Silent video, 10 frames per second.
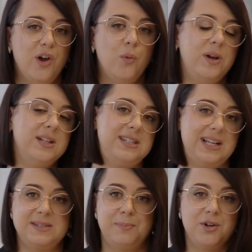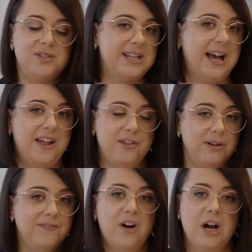when it's exposed to other
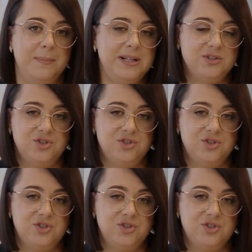environmental